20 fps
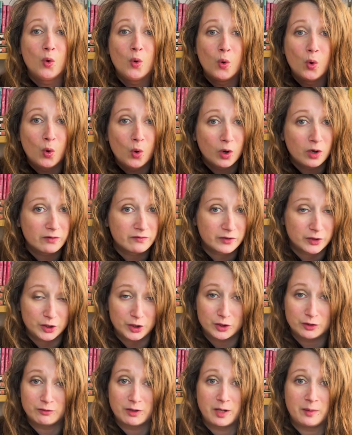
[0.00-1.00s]
all over
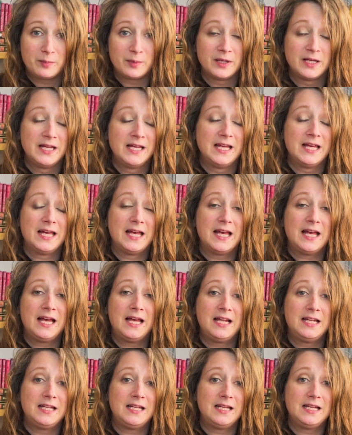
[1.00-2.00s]
Europe,
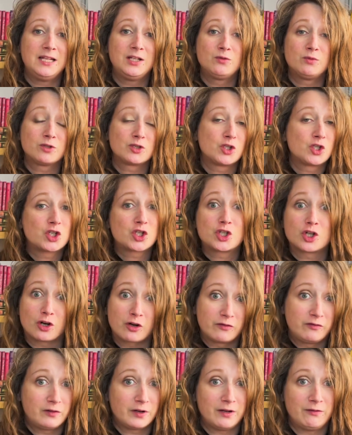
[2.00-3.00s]
and it was a shock
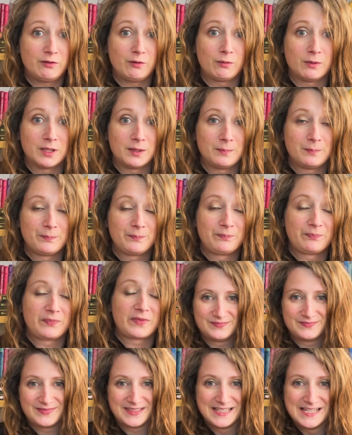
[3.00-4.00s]
for everyone.
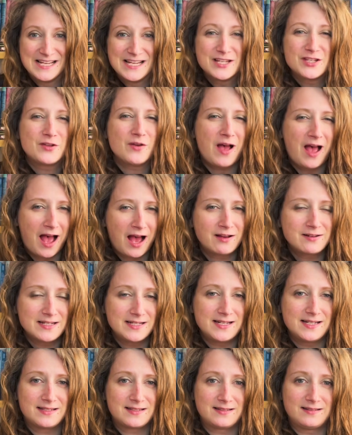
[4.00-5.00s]
So how did
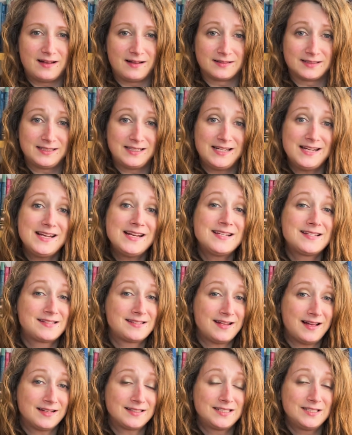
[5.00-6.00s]
it start? It
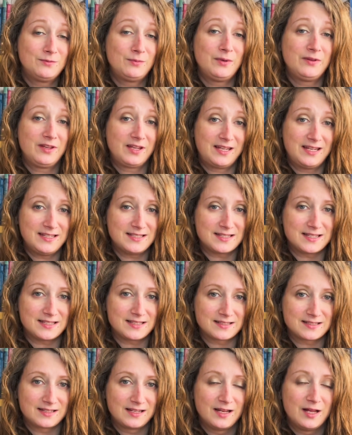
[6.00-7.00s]
started with the
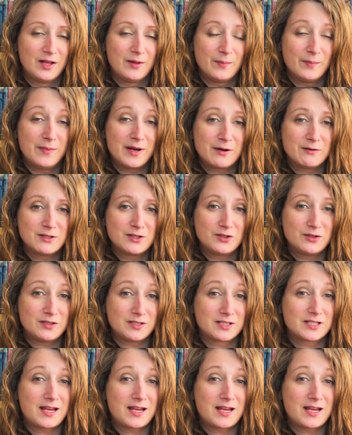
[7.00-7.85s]
Guises, Mary Stuart's